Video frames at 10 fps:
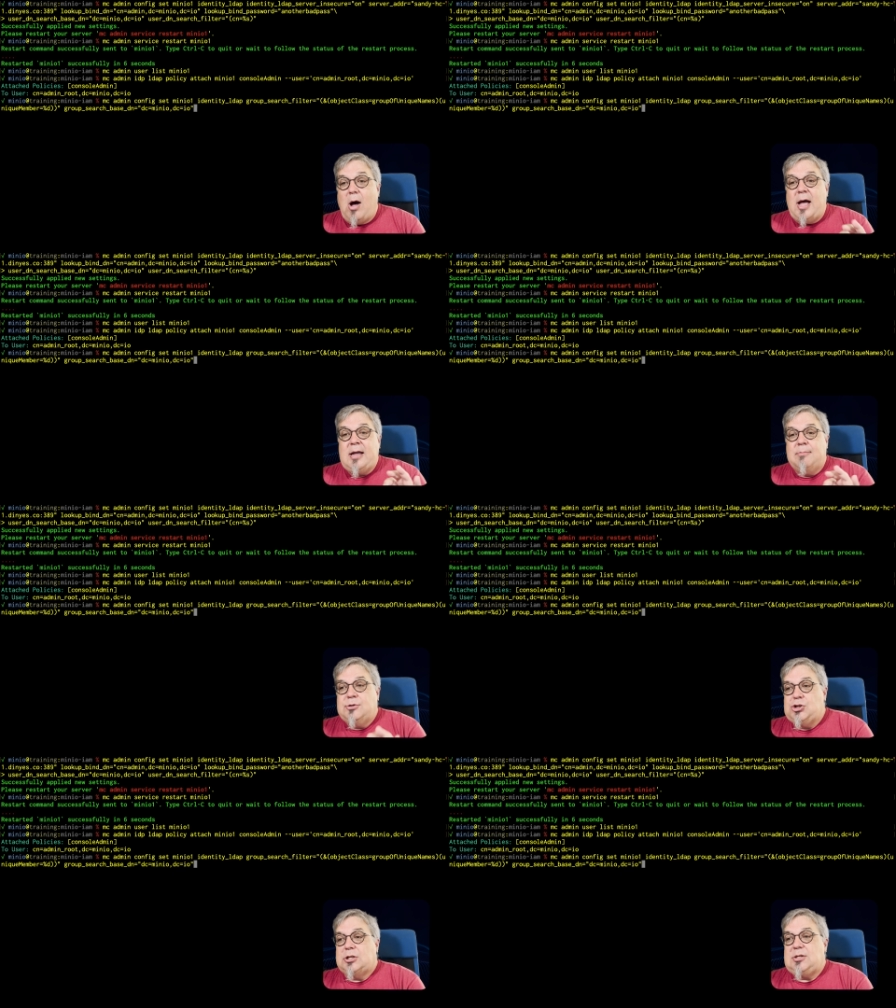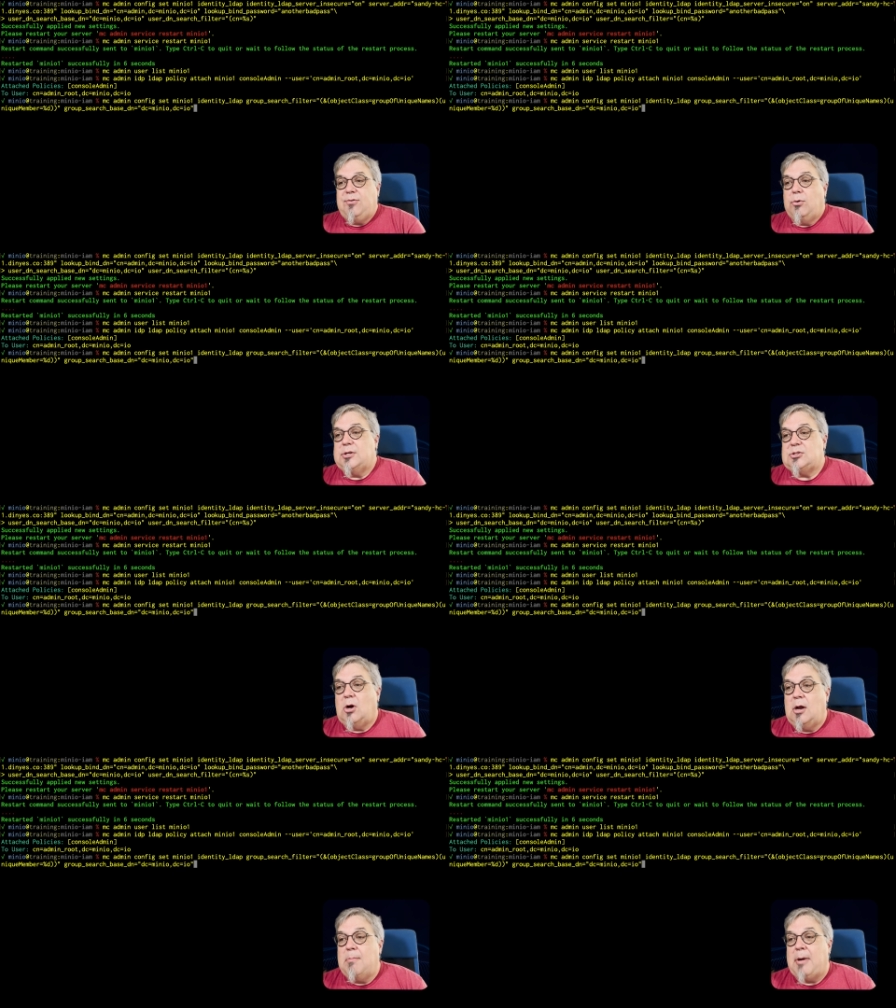I am just focused
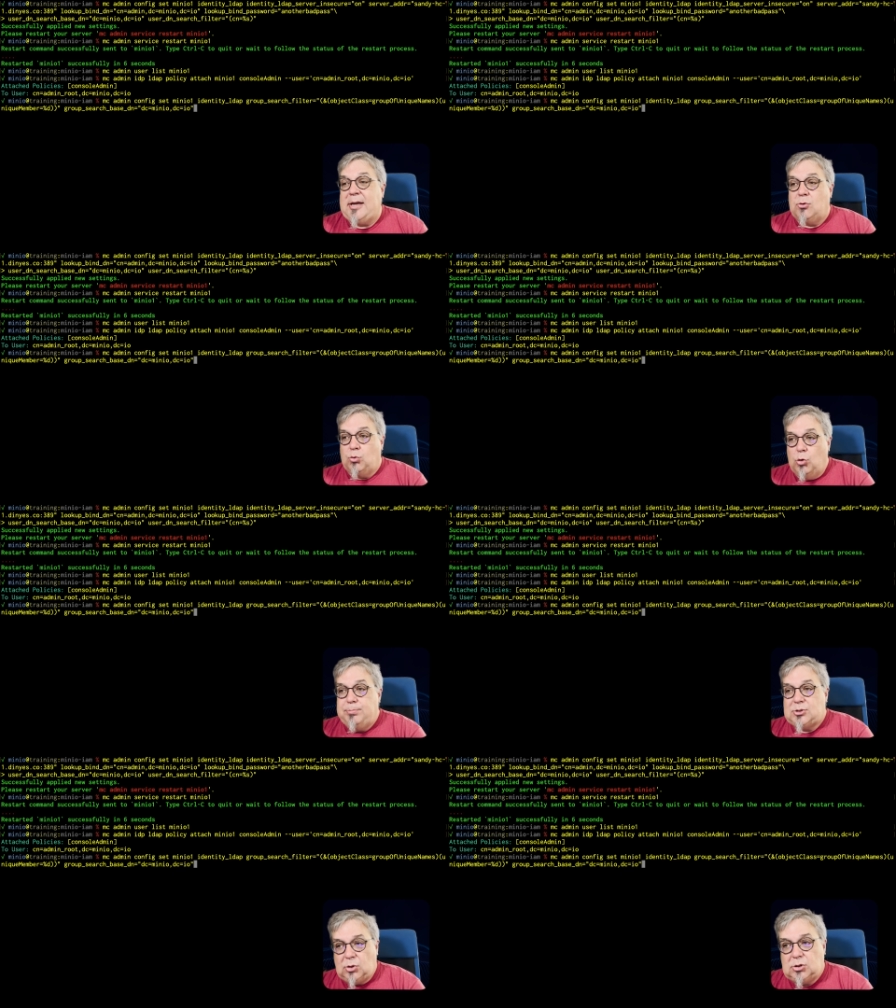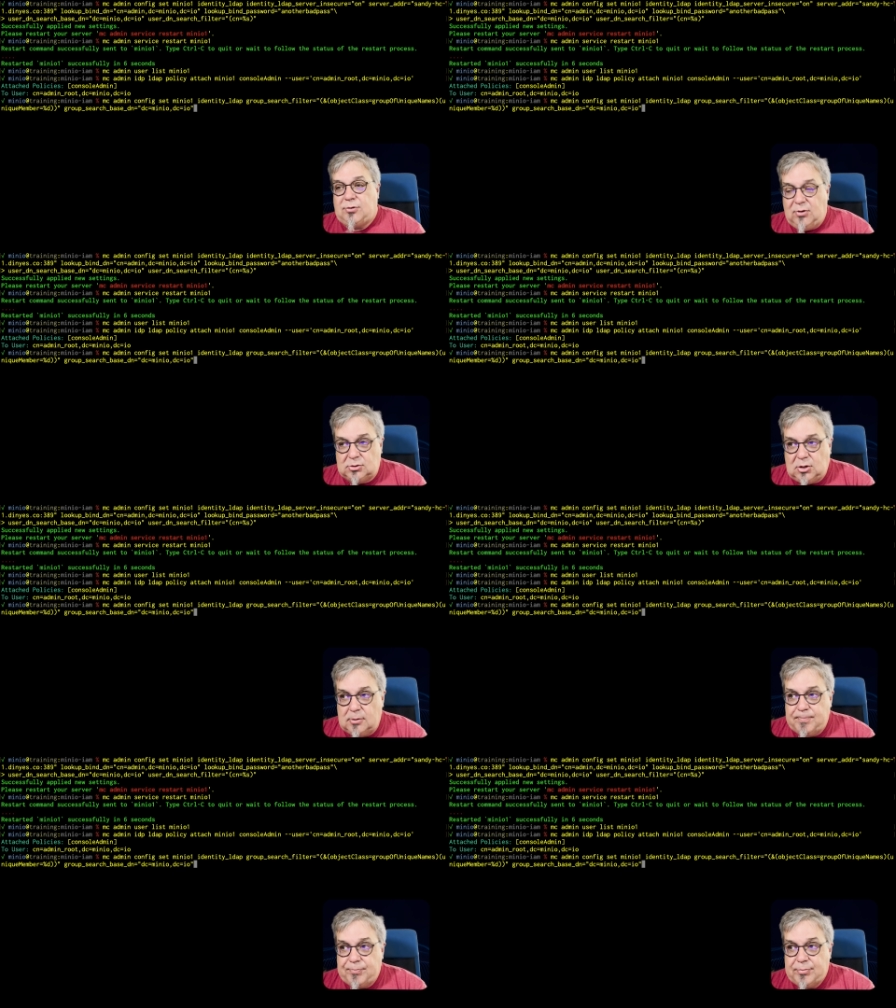on my group search filter,